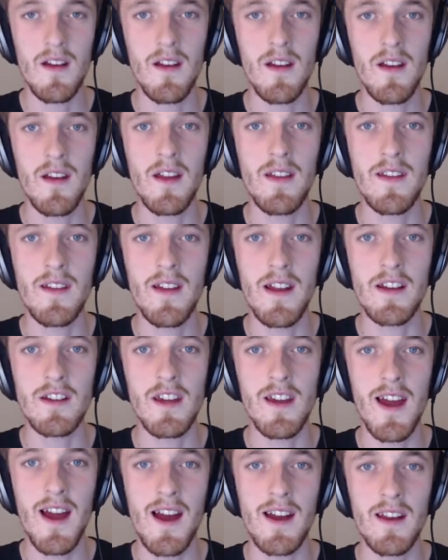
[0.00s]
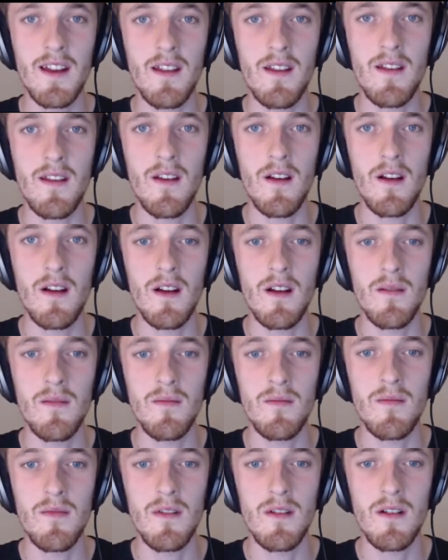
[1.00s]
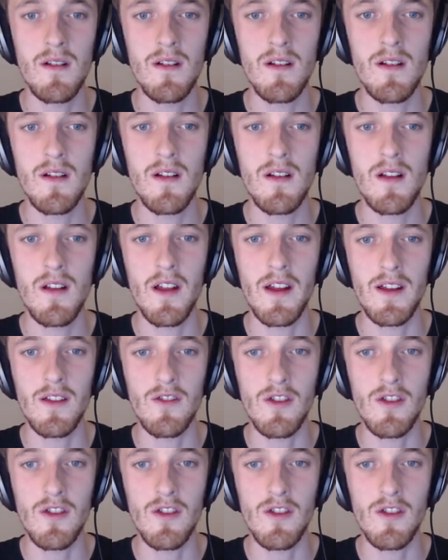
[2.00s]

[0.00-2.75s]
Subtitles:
it did actually add in some like